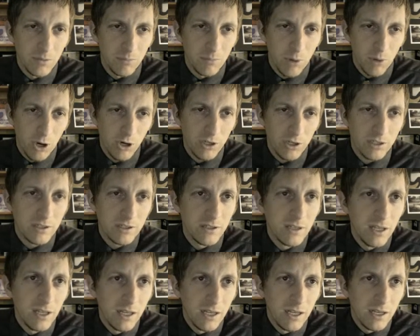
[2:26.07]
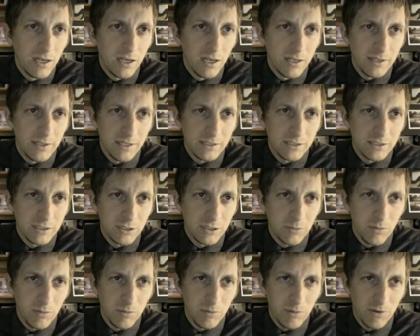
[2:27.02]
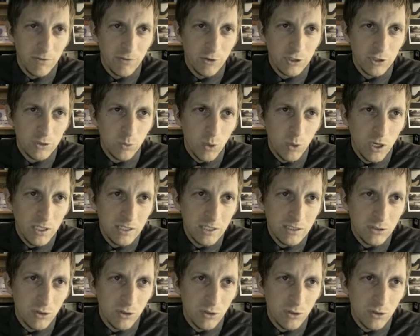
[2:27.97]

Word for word: part and this is going to be my first one.